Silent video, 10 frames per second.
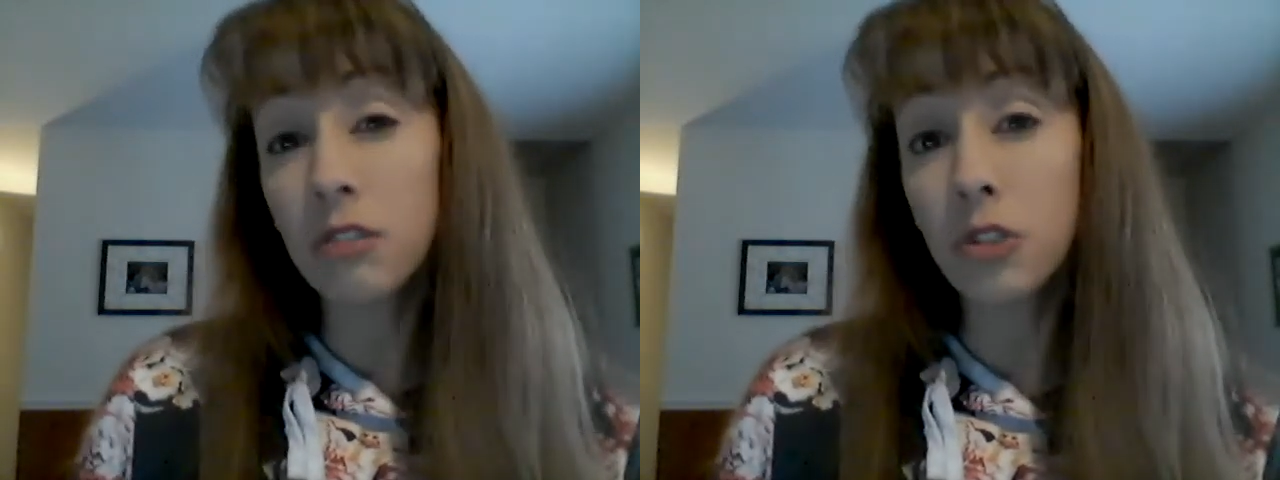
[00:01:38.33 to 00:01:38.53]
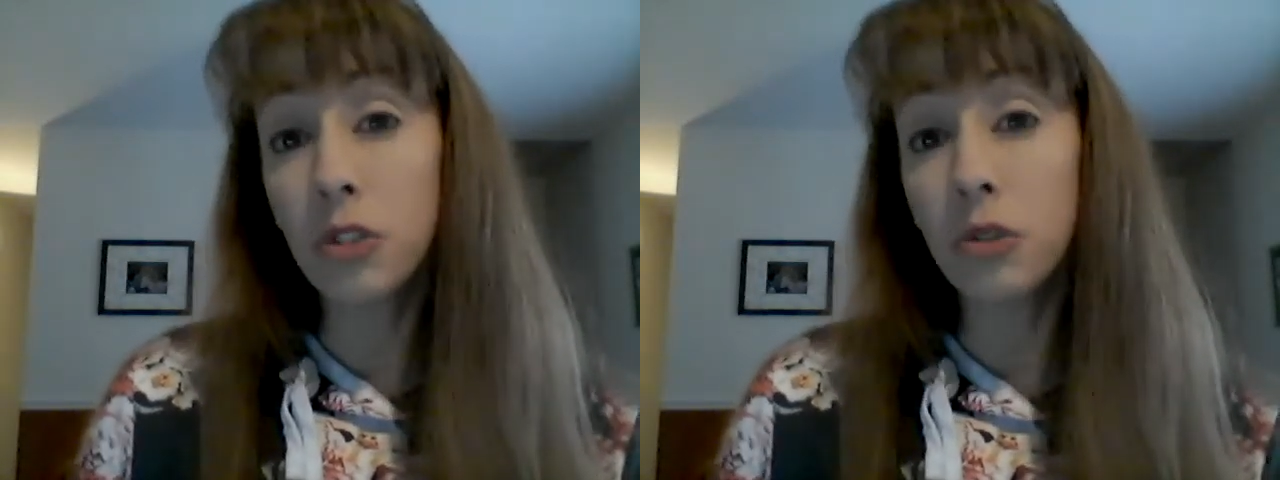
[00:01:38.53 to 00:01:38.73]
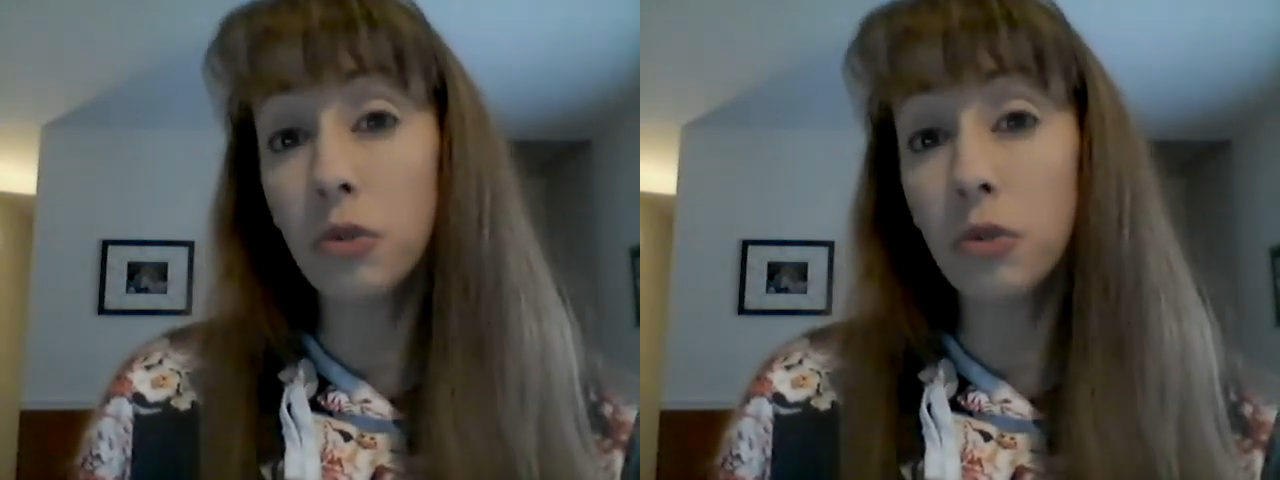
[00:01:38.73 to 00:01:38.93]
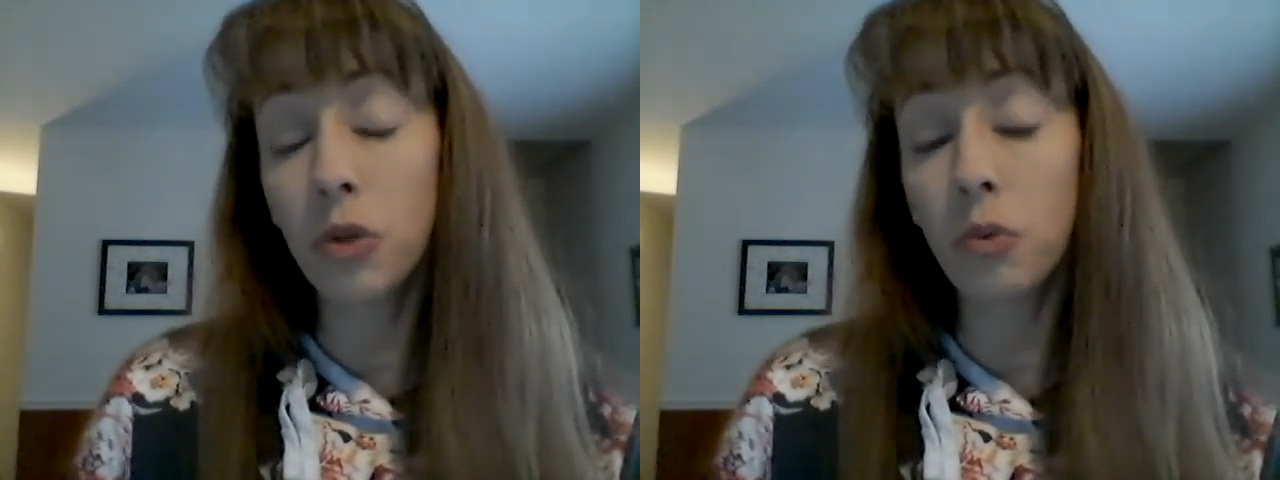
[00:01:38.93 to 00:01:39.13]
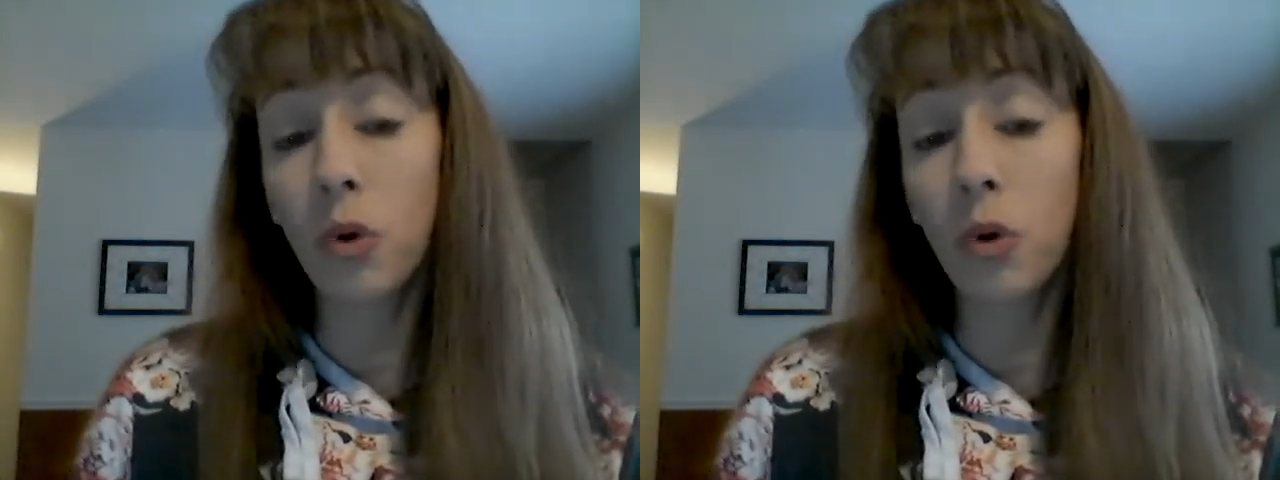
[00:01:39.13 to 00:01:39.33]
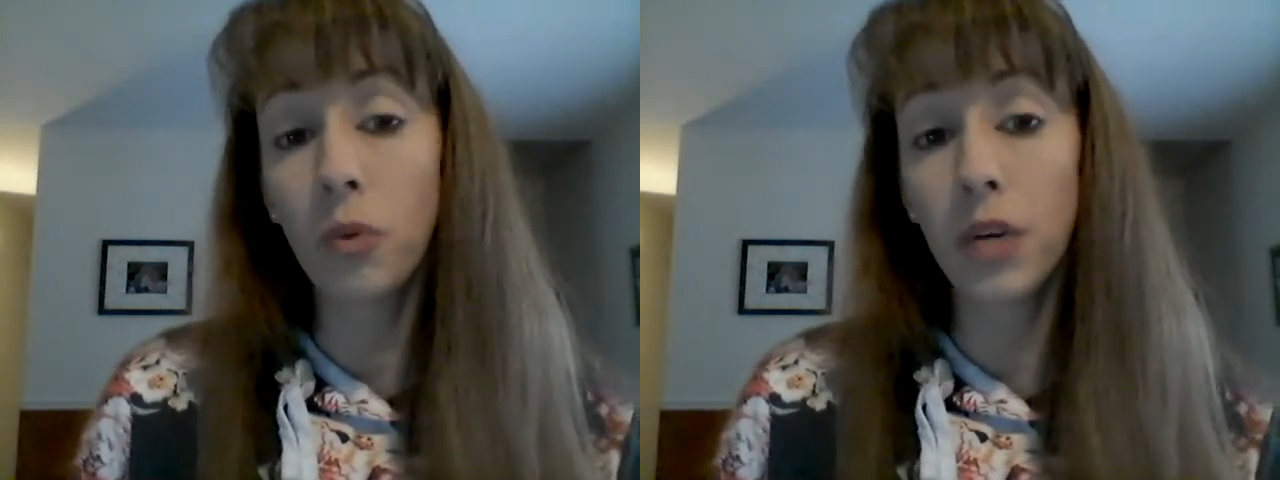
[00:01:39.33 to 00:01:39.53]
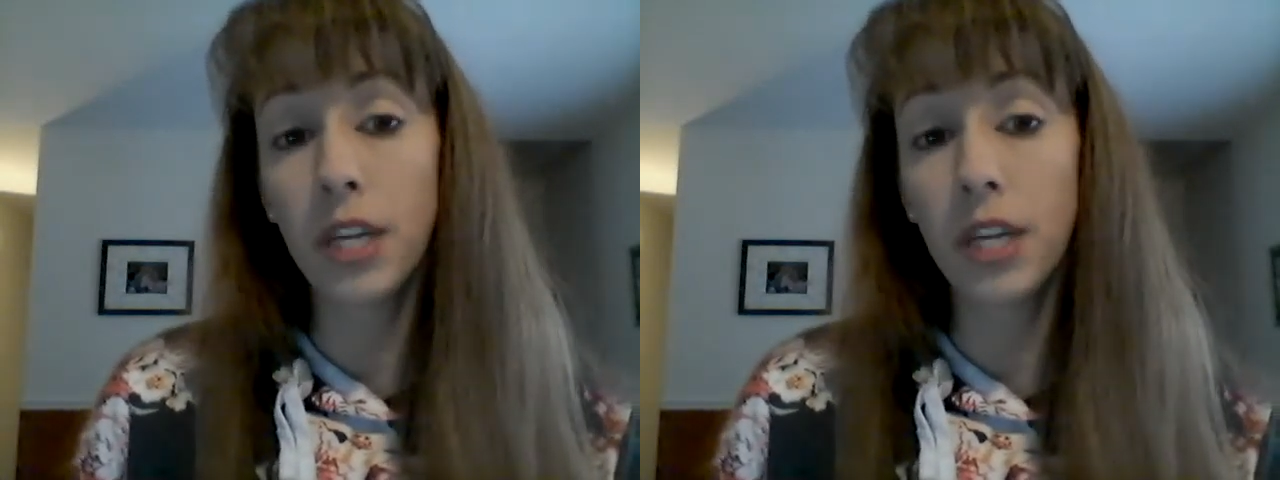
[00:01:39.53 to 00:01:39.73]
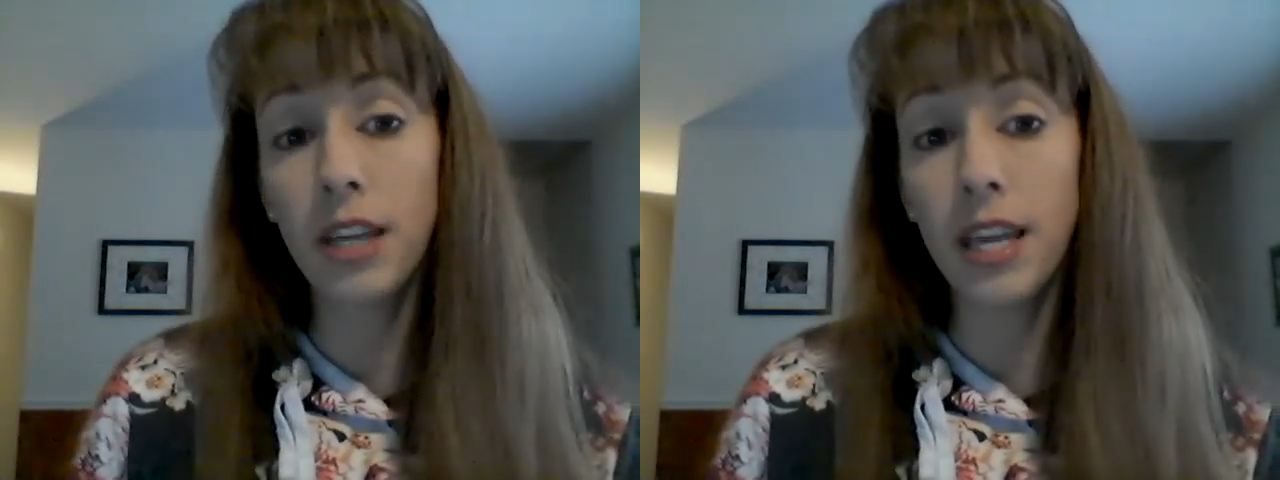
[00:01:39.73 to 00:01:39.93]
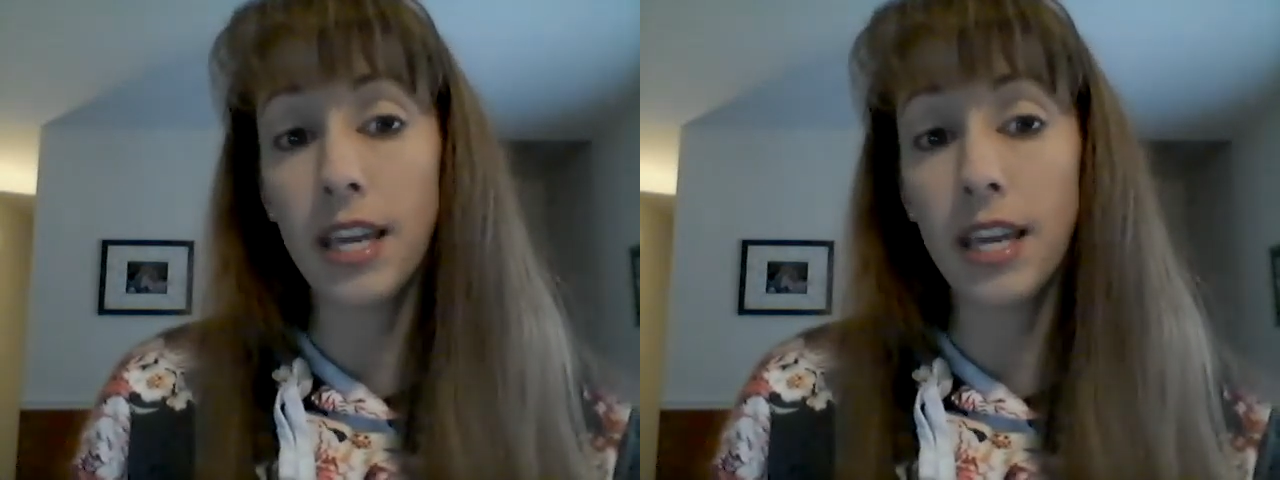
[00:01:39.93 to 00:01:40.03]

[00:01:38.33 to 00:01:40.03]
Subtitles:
to World War I,